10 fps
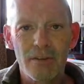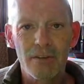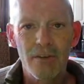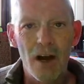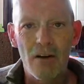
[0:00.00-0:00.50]

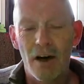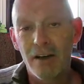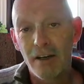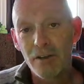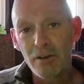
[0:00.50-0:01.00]
Now,
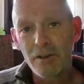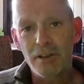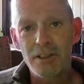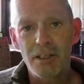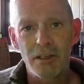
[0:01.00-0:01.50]
I, I know you're going
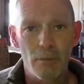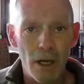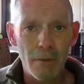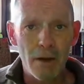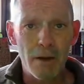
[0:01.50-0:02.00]
to say,
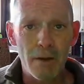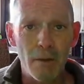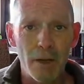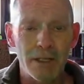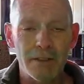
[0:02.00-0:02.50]
wait, wait, wait, wait,
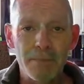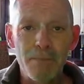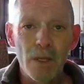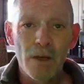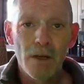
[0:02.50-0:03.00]
wait.
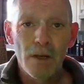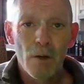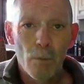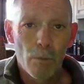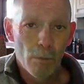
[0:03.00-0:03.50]

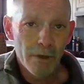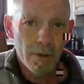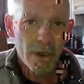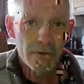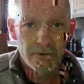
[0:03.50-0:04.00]
What
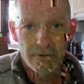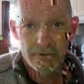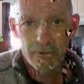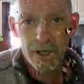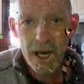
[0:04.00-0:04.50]
about
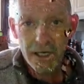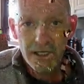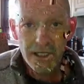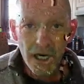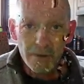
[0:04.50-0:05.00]
when I
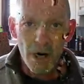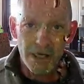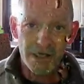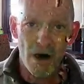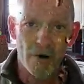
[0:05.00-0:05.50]
cut
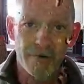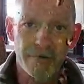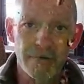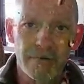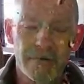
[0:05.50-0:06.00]
myself?
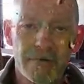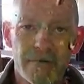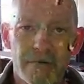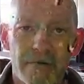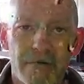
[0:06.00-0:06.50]

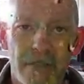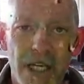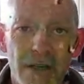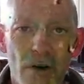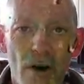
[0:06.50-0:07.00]

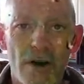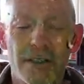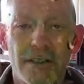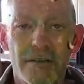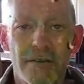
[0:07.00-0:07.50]
It hurts.